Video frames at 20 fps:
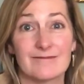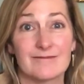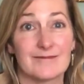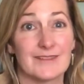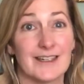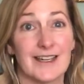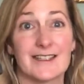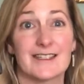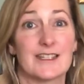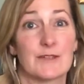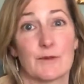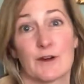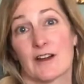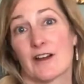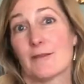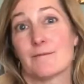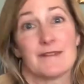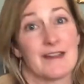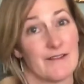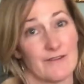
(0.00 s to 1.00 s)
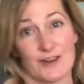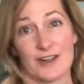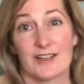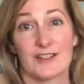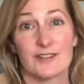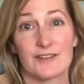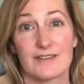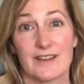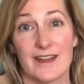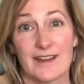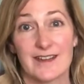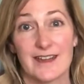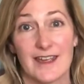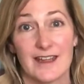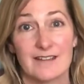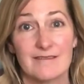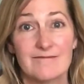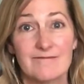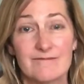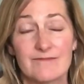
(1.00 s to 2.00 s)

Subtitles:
and I swear I'm never going to do that again.